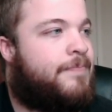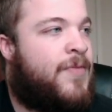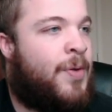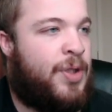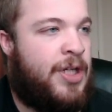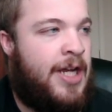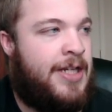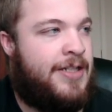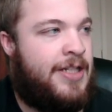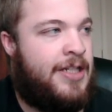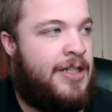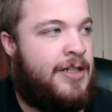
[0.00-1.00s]
Number
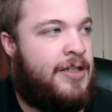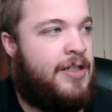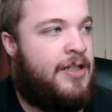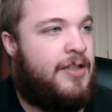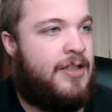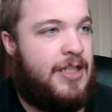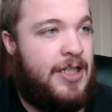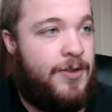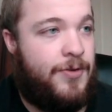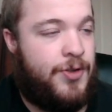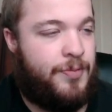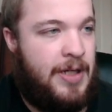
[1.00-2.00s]
19, the
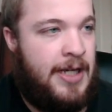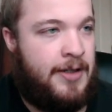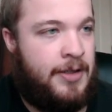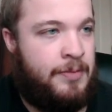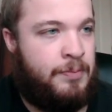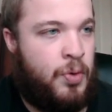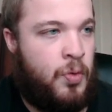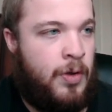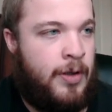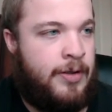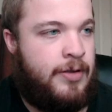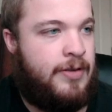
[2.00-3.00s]
Eagles are back on the
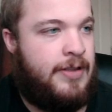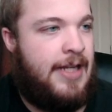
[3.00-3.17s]
board,